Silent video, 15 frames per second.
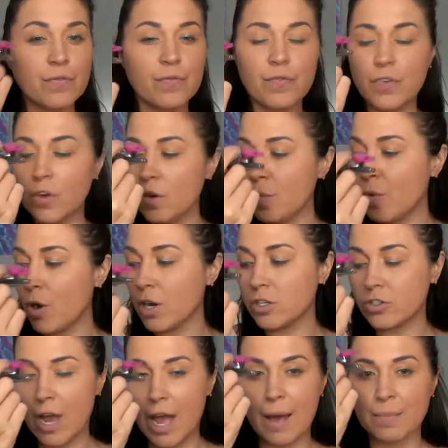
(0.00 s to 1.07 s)
Few more
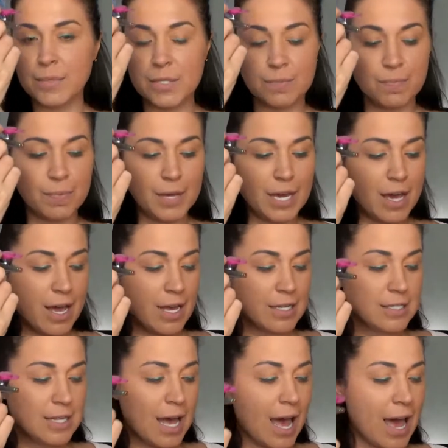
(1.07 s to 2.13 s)
drops
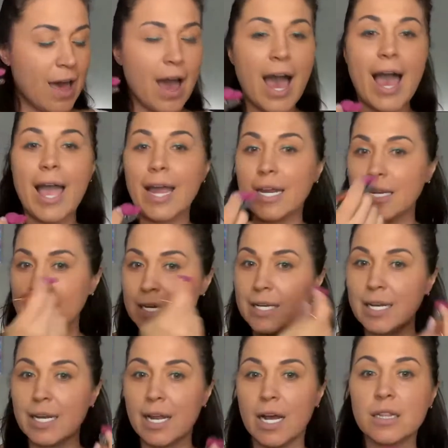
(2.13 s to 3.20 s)
because I
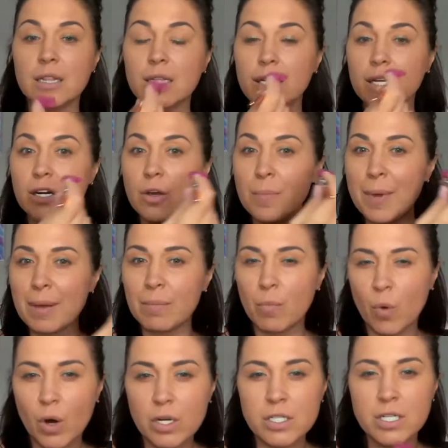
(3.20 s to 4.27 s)
needed a little bit
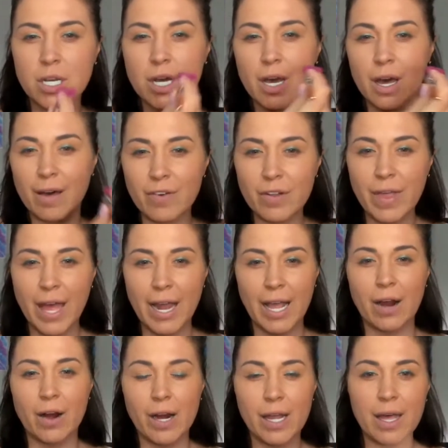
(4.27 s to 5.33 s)
more to cover that
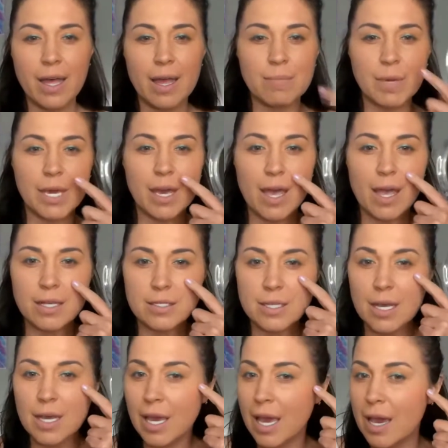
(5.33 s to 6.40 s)
area, and because
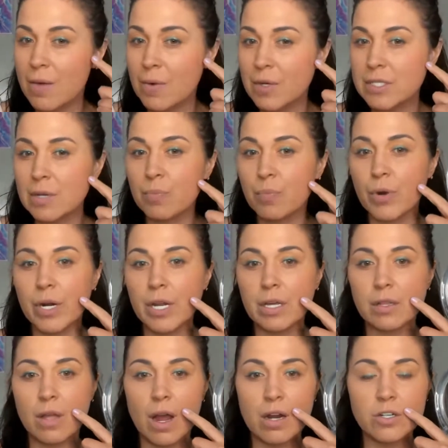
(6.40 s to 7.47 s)
it was a pretty
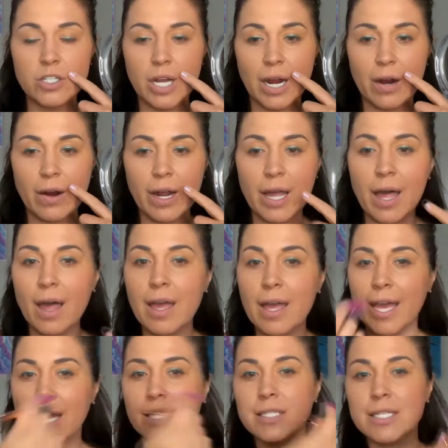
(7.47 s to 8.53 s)
large area,
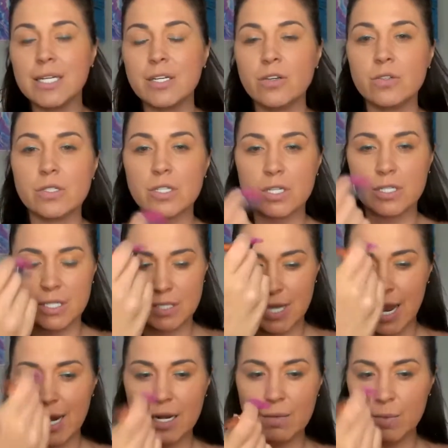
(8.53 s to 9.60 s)
it did use just a
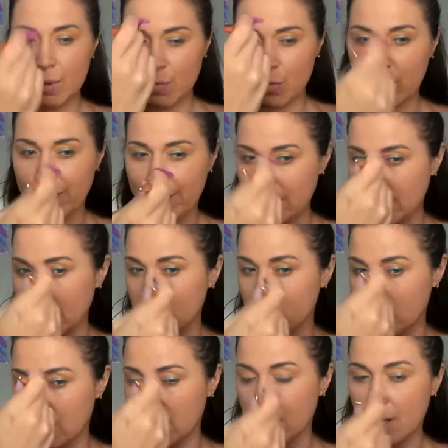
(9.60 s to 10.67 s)
tiny bit more
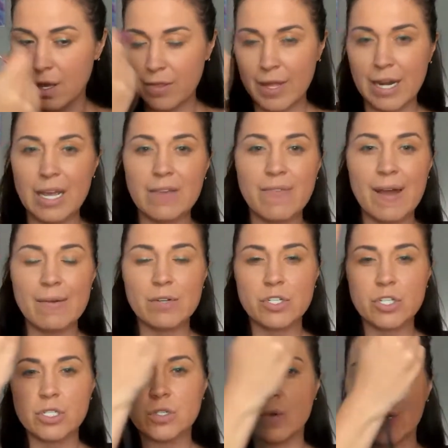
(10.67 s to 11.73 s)
foundation than if I was
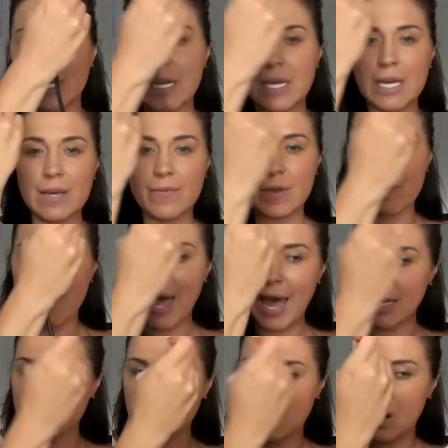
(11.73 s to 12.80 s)
just doing an even
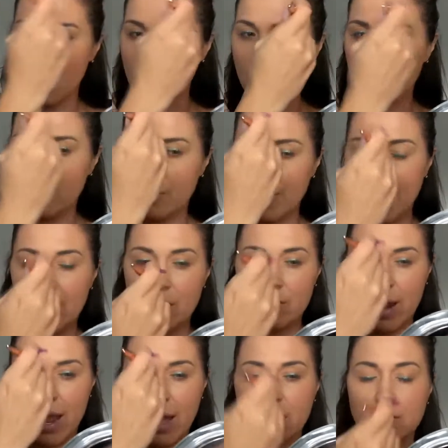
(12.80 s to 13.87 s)
pass all the way
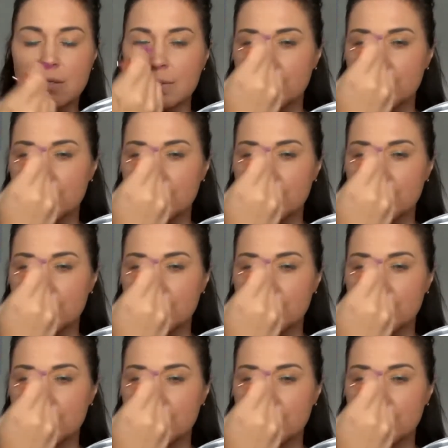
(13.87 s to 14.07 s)
around.